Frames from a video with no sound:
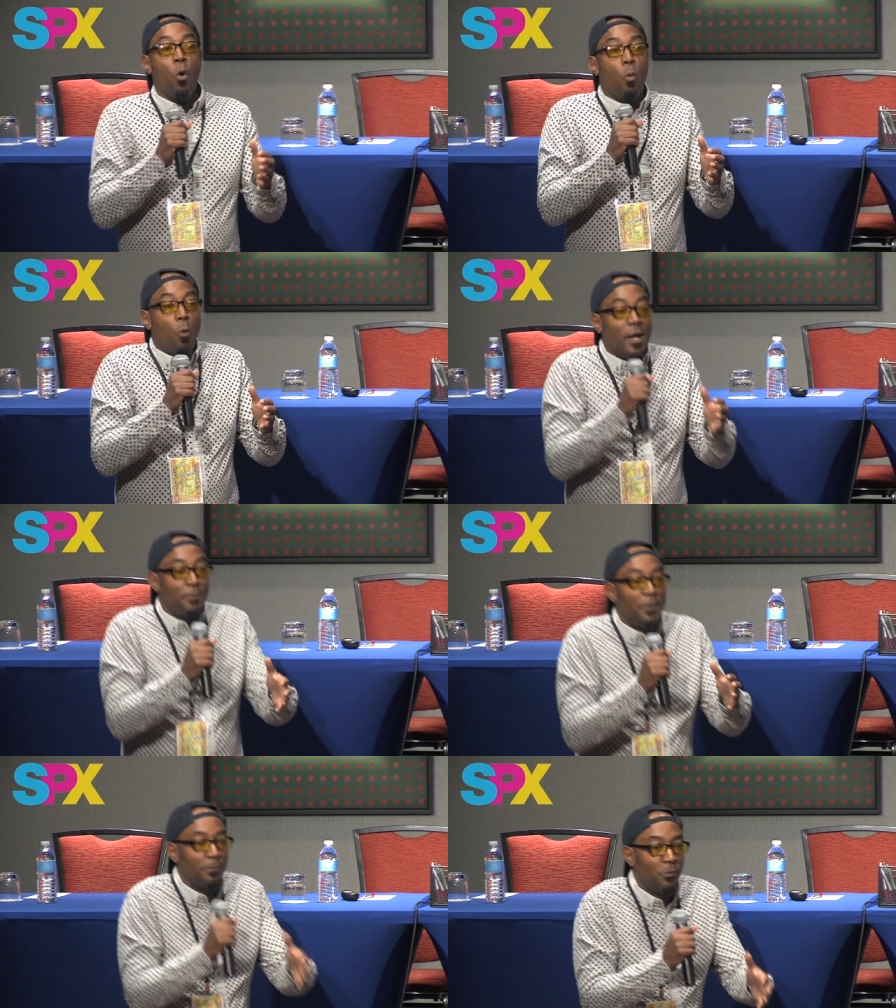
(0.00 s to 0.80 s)

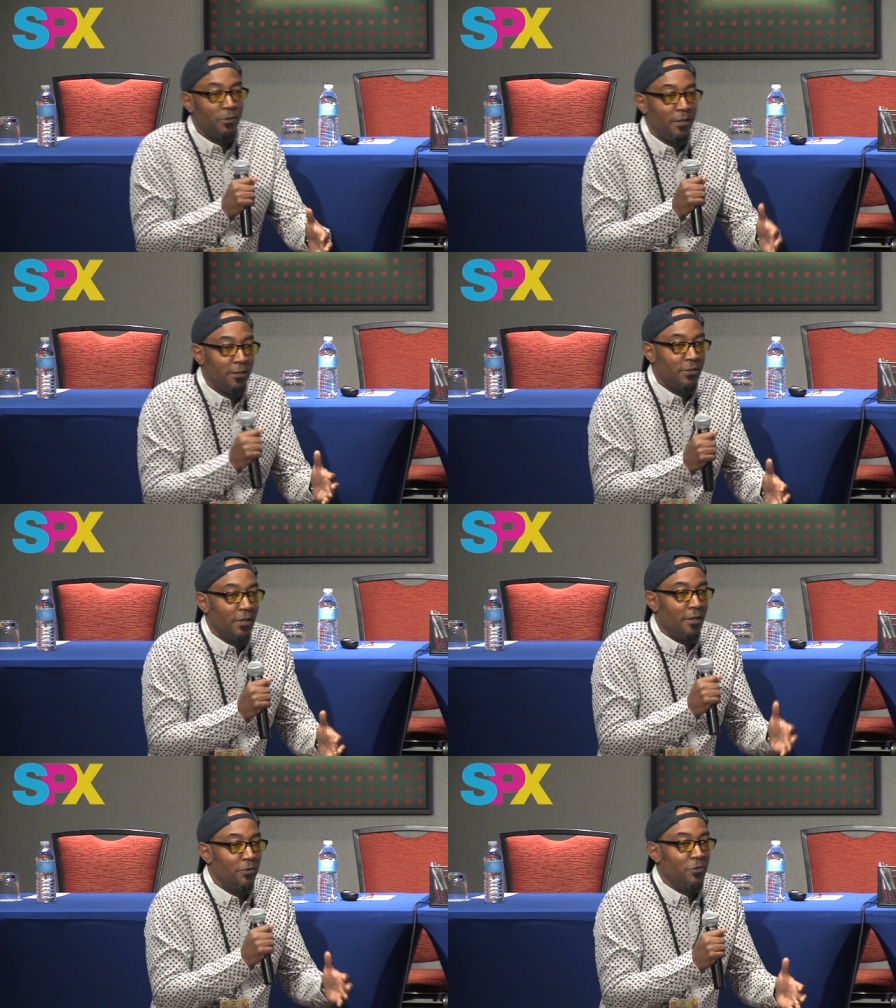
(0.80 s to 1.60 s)
White people need
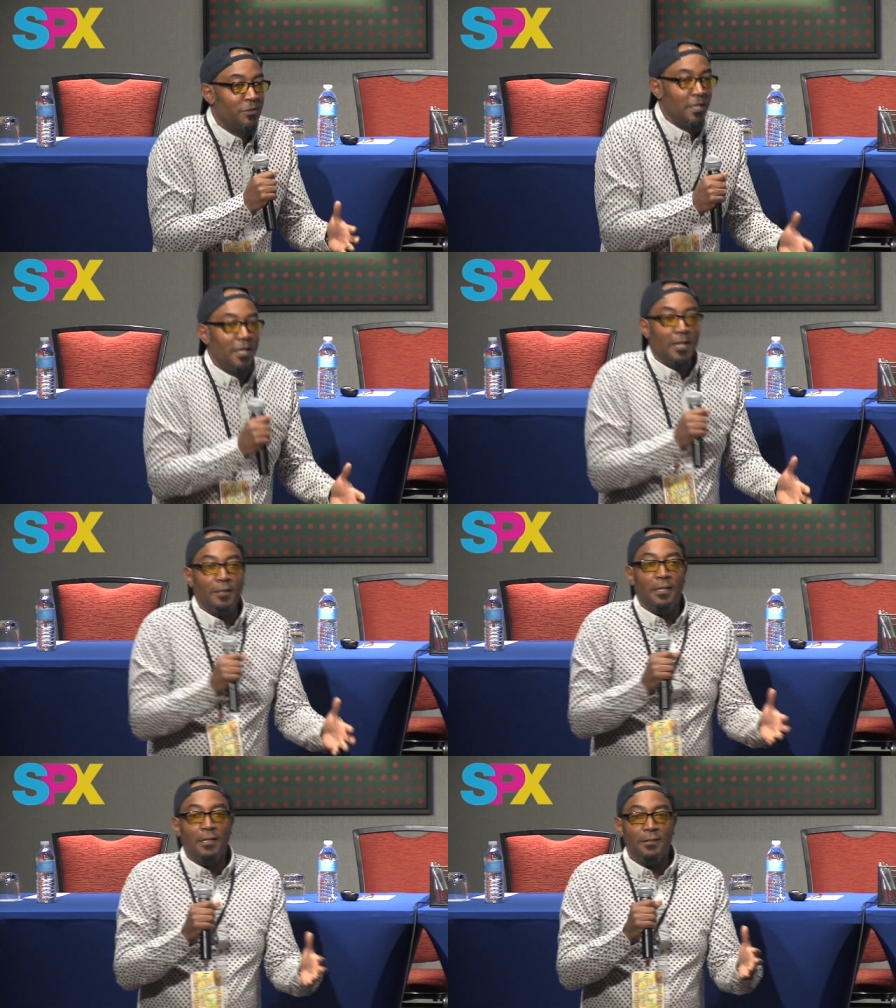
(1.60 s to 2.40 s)
to
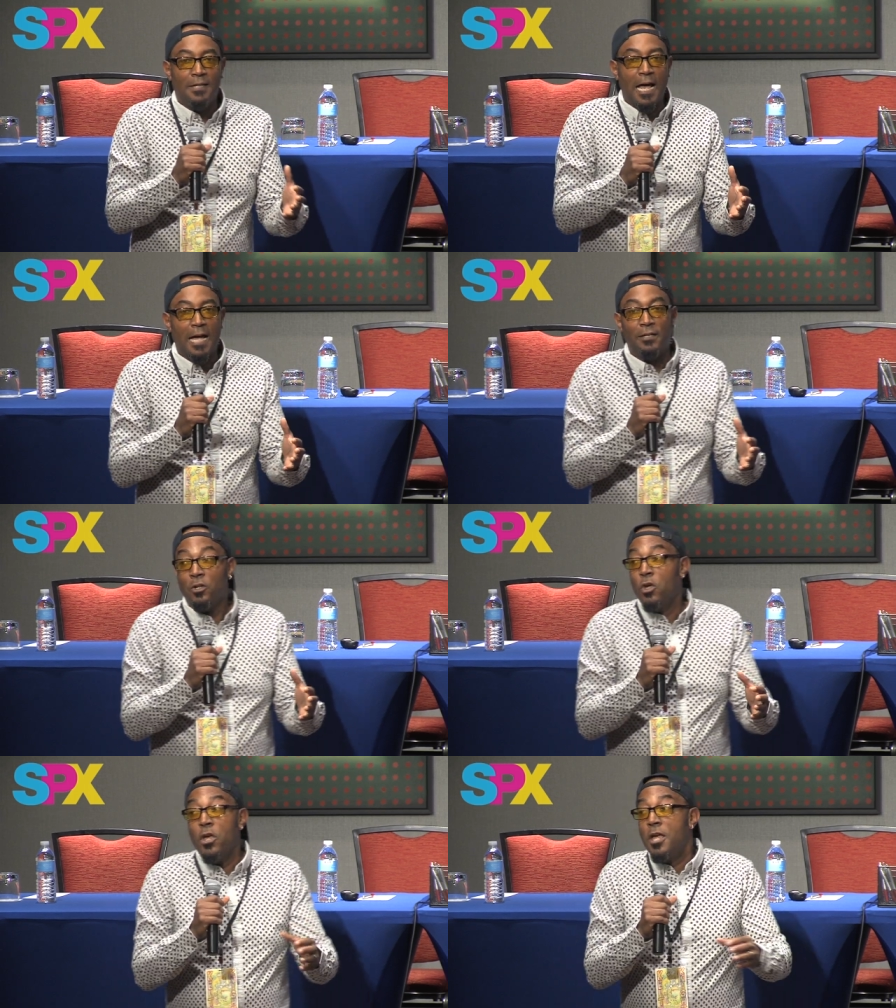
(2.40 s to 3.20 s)
understand that
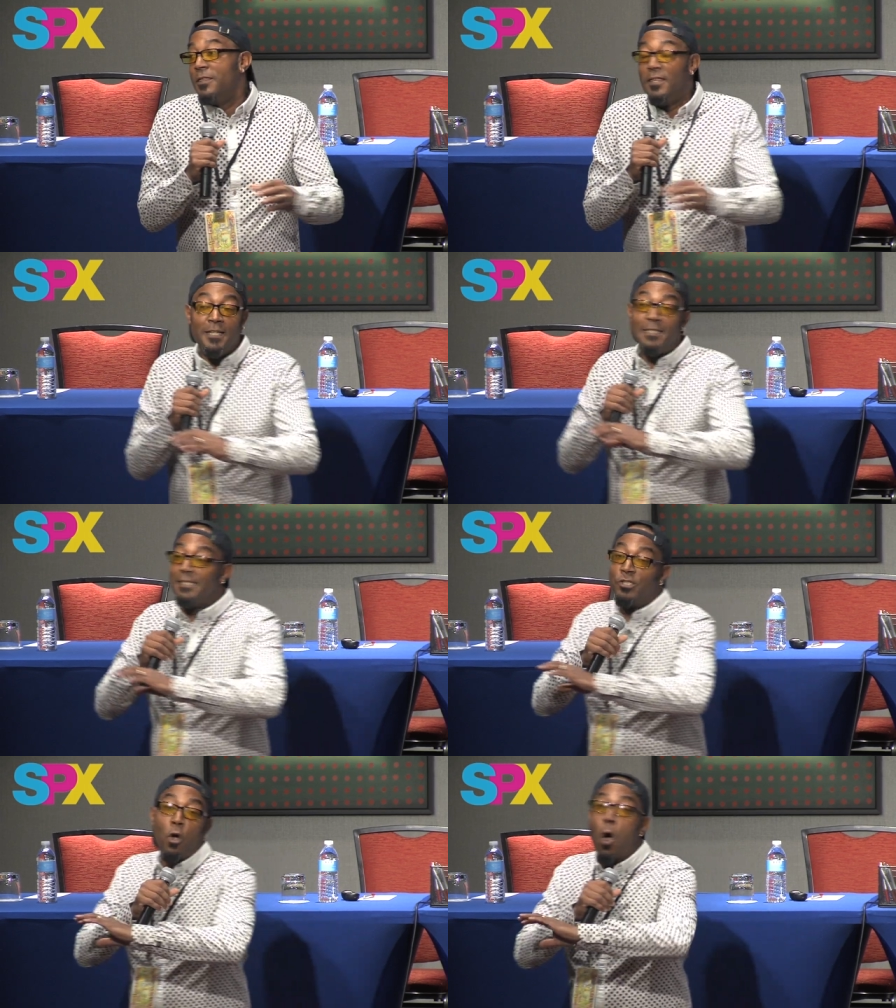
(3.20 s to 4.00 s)
this
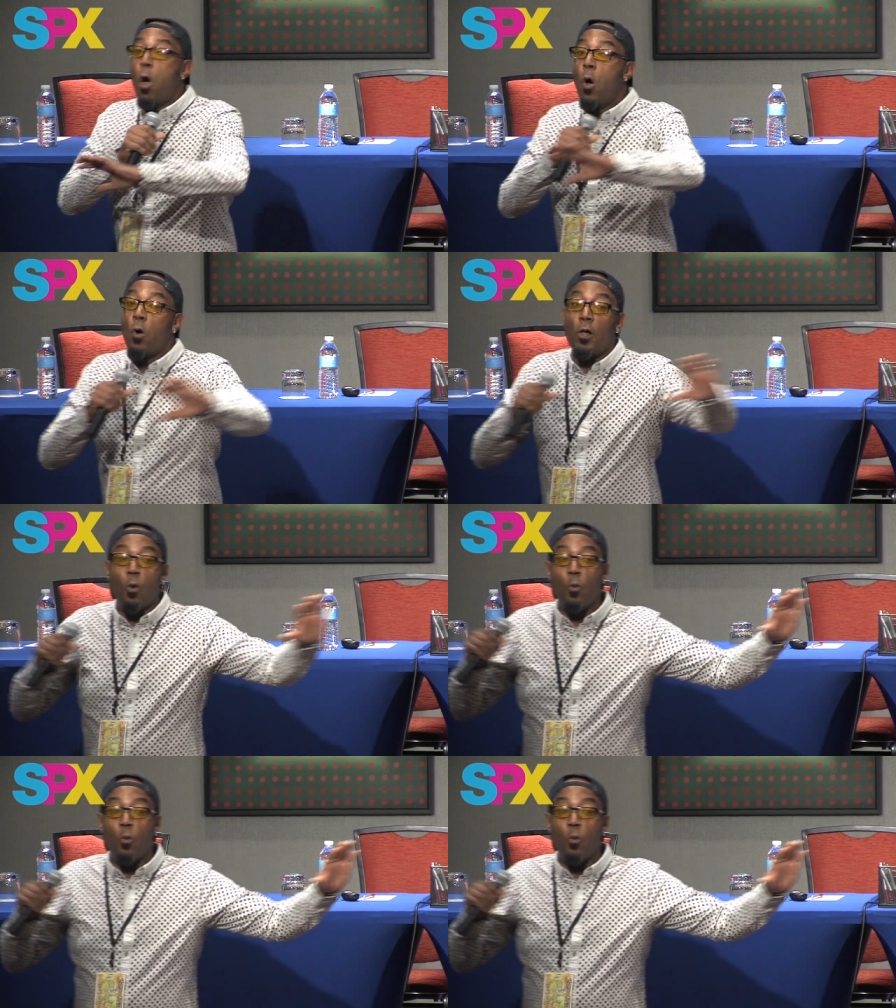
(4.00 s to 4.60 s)
is all a